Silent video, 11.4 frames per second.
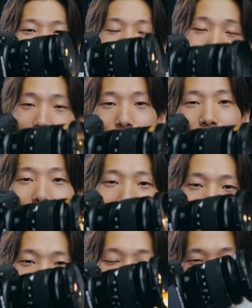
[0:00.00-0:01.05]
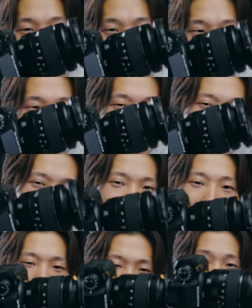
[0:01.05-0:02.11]
made me realize something that I
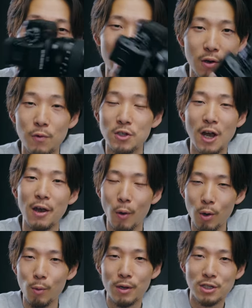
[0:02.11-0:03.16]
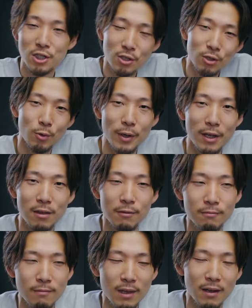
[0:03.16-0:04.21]
wouldn't with Sony, which I always shoot with.
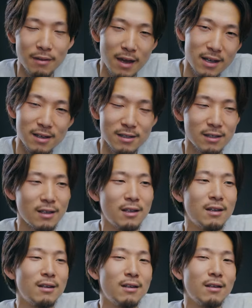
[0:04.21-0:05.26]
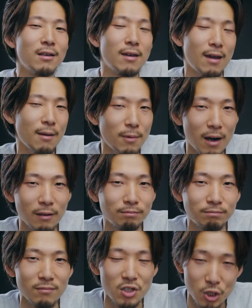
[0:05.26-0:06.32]
That is, camera
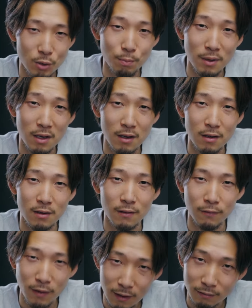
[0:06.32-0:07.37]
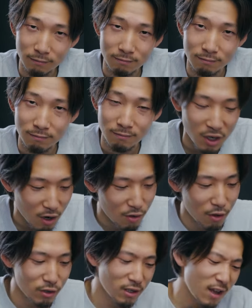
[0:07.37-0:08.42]
should be fun. You know,
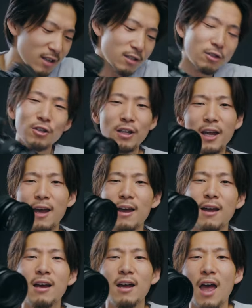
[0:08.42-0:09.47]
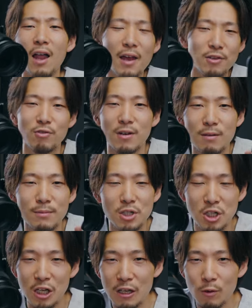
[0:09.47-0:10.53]
those things look like an electronic
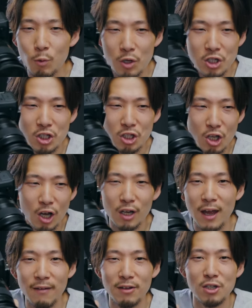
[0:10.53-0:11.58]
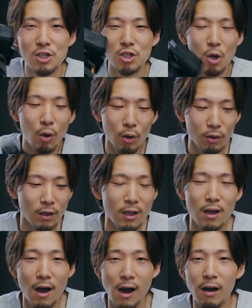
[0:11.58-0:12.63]
machine which don't have a soul
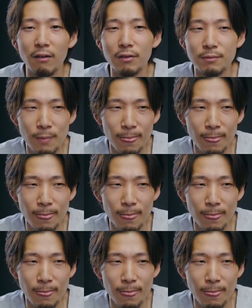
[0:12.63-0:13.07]
of